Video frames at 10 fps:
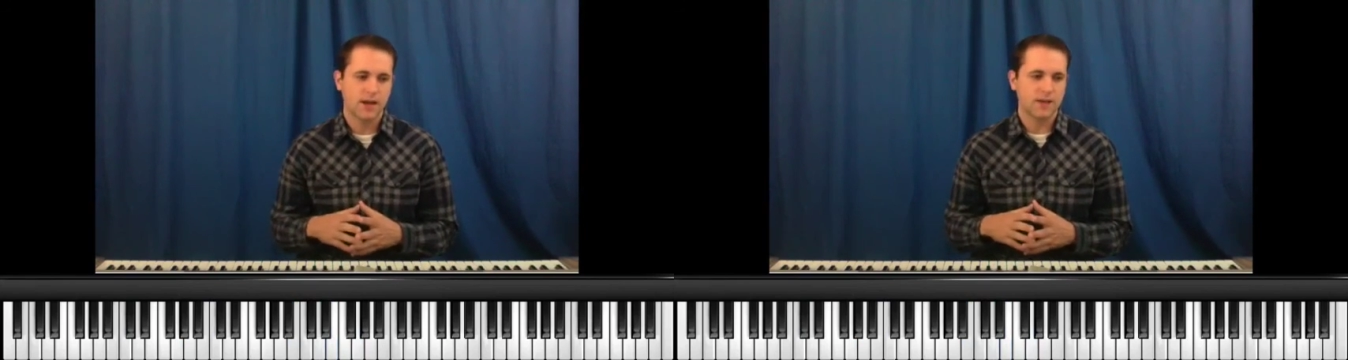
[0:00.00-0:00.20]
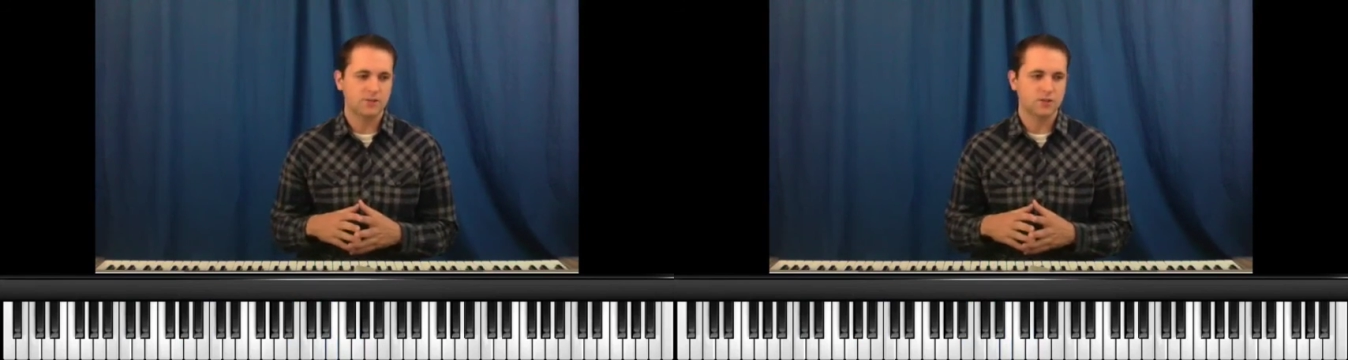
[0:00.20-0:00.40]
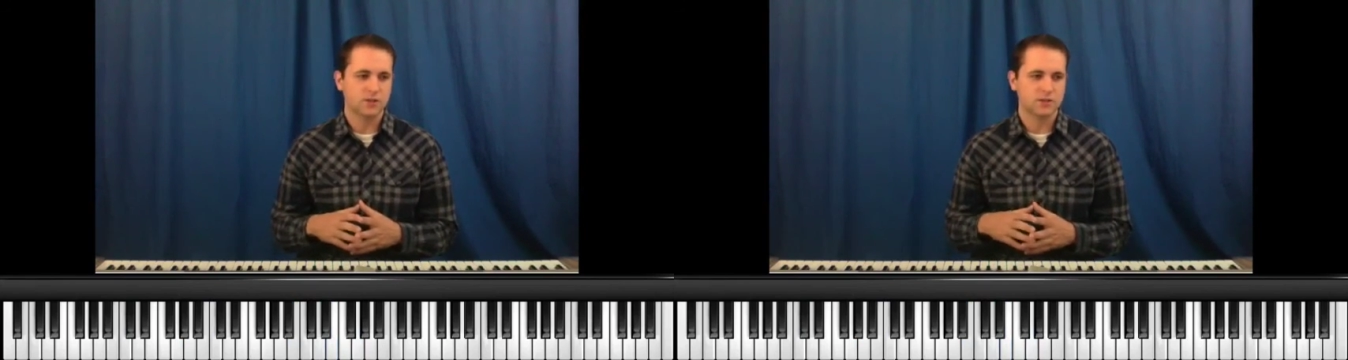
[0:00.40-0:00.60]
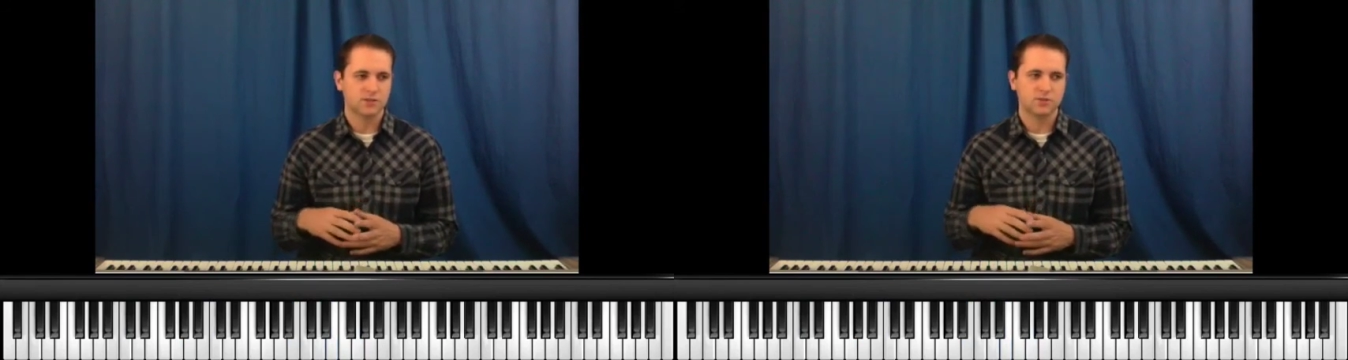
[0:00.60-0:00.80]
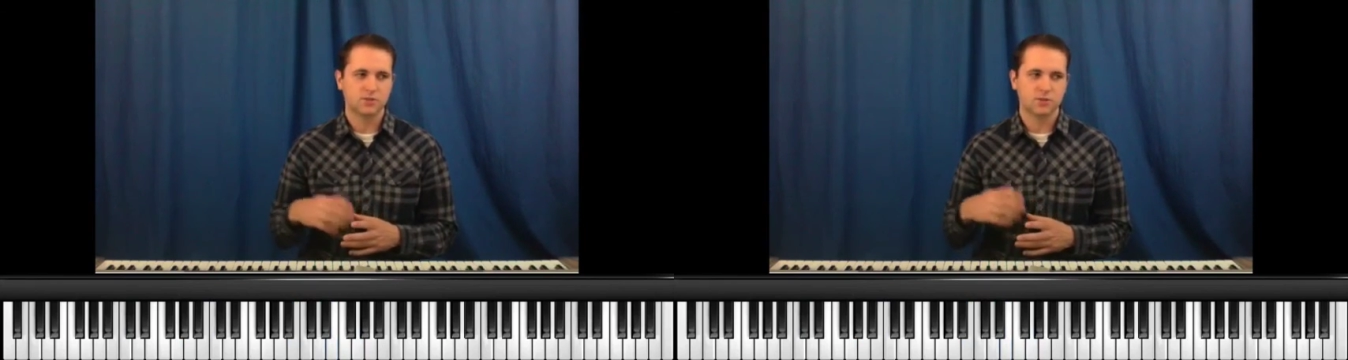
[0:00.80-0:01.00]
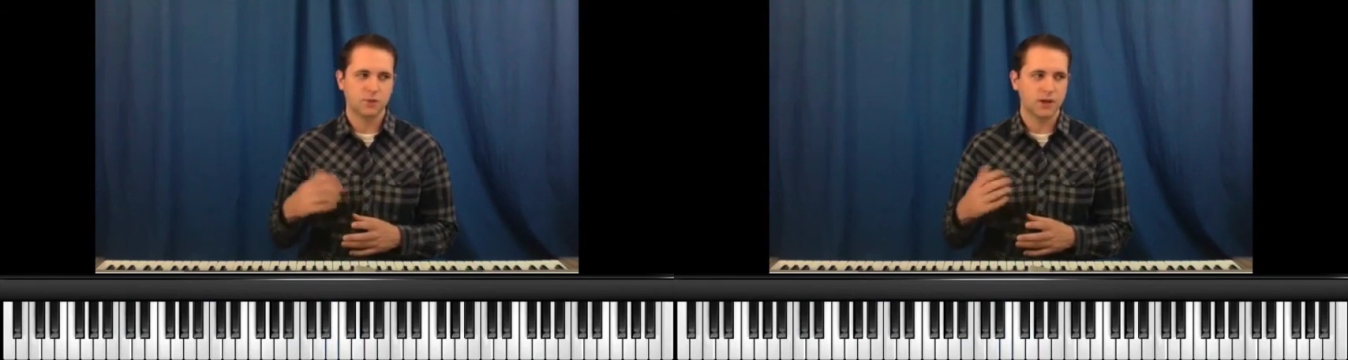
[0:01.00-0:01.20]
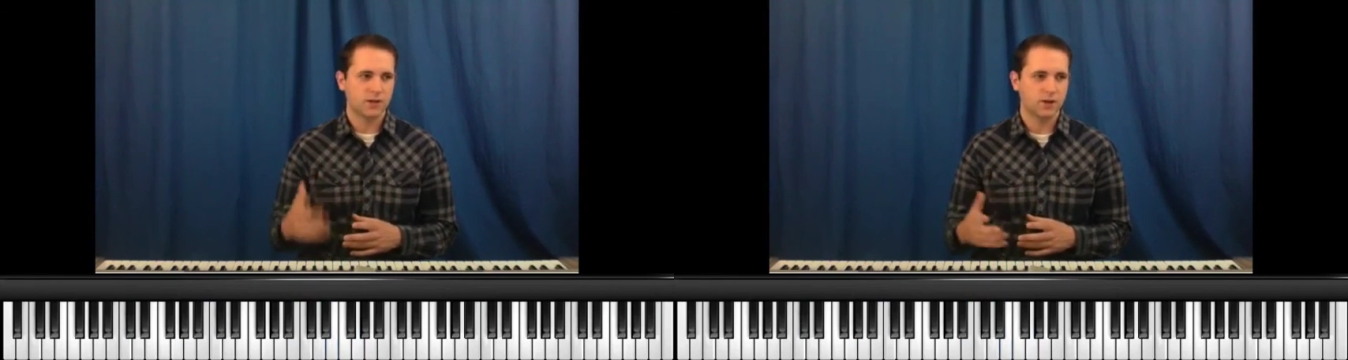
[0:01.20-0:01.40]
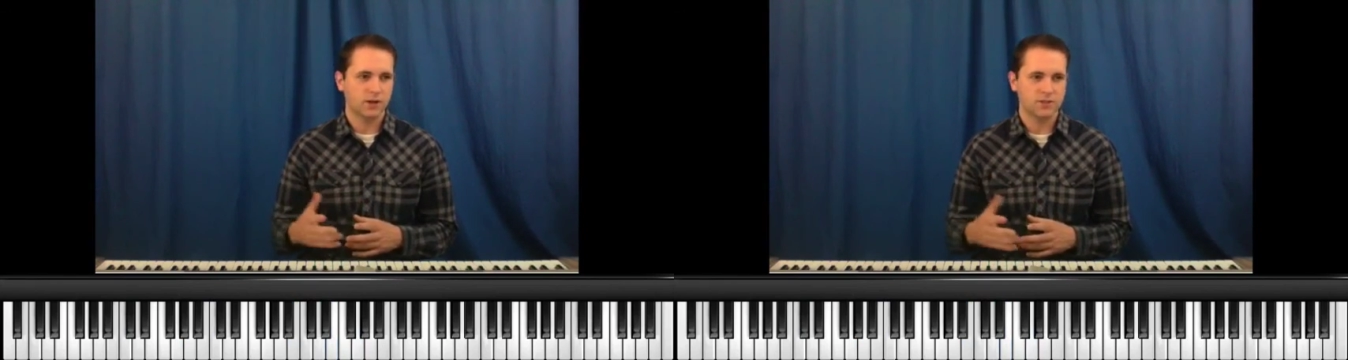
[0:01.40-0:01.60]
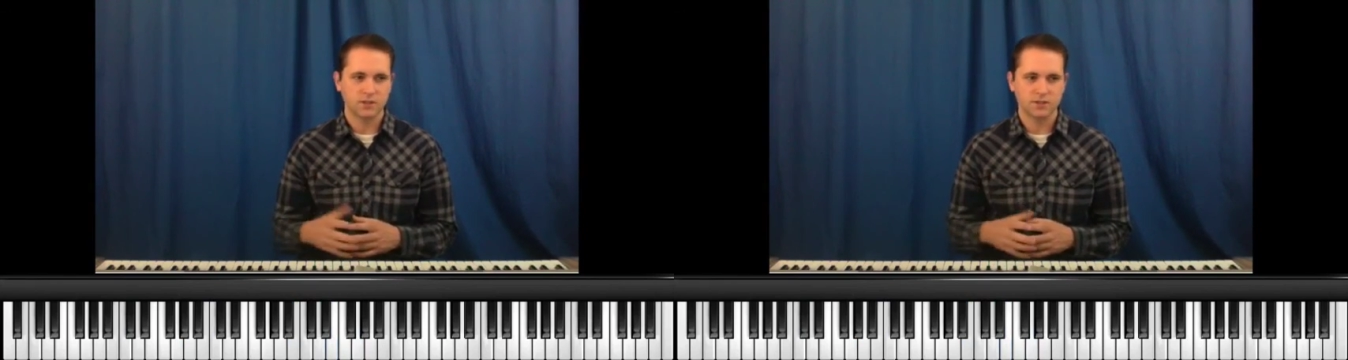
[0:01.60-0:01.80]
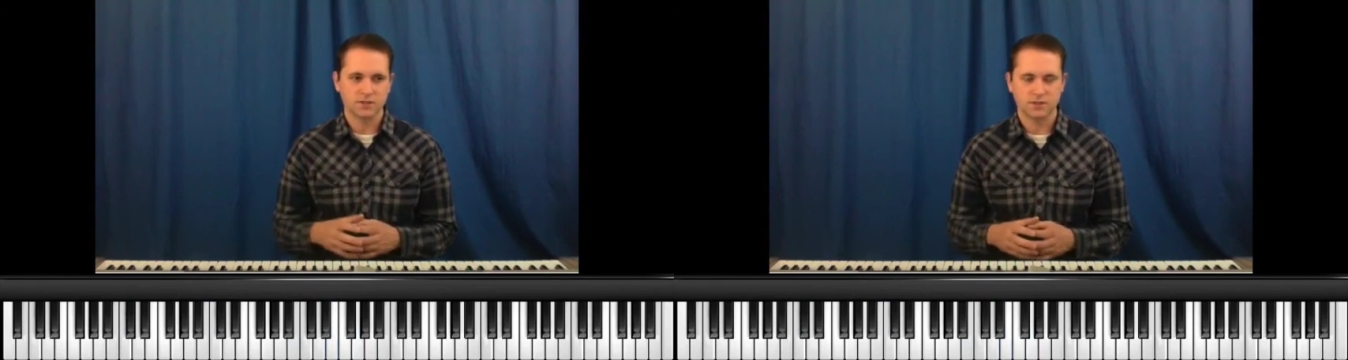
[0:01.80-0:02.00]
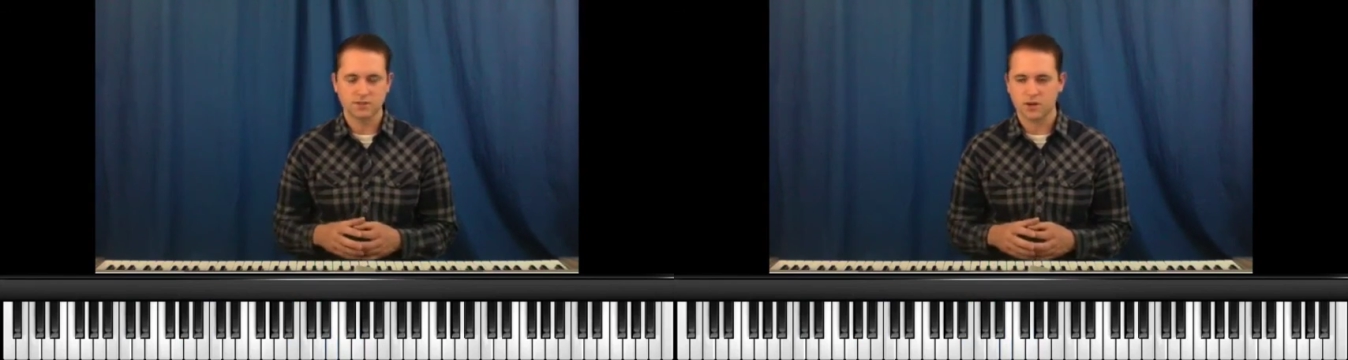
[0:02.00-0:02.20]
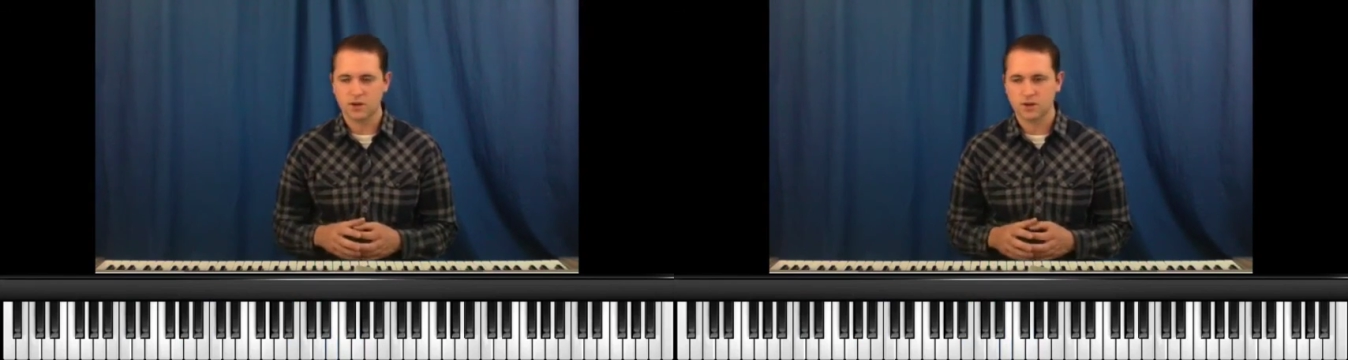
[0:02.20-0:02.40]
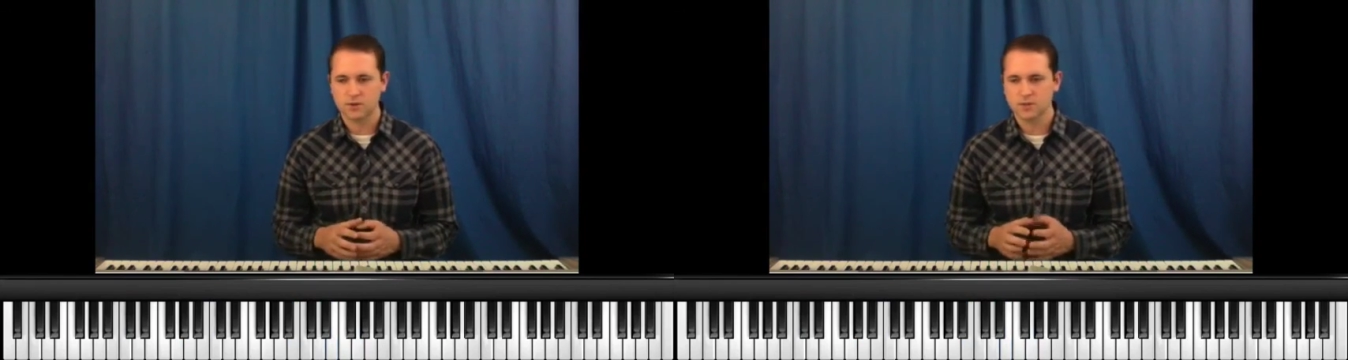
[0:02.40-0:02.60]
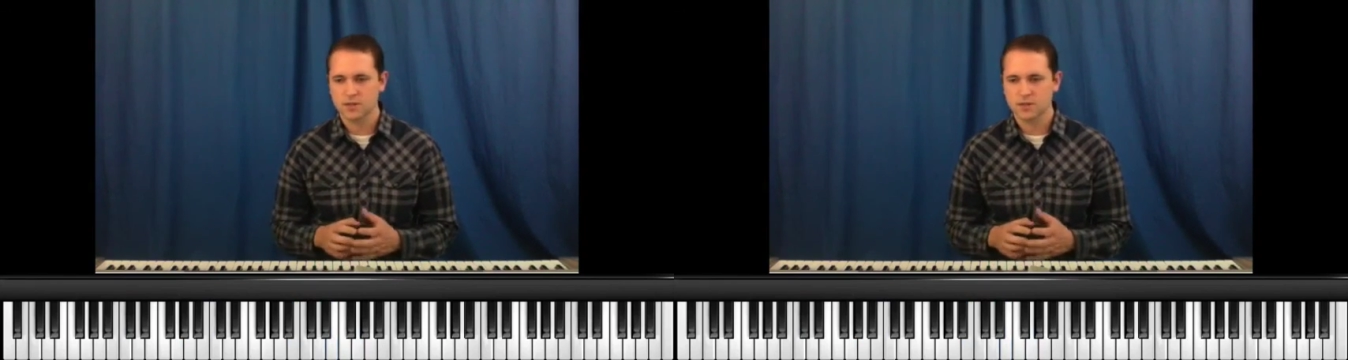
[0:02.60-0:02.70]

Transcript: as you listen to the radio, as you listen to songs,